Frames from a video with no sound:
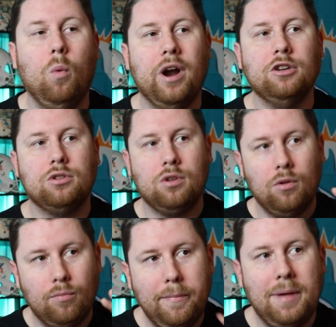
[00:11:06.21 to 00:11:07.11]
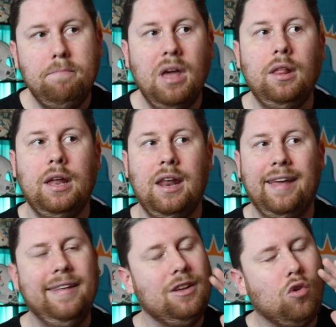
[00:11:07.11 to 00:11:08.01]
Whereas McMillan,
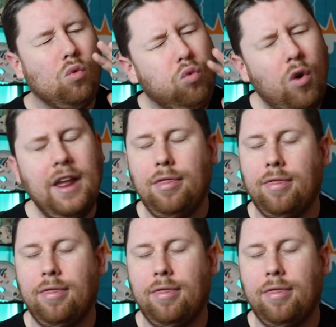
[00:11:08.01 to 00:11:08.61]
great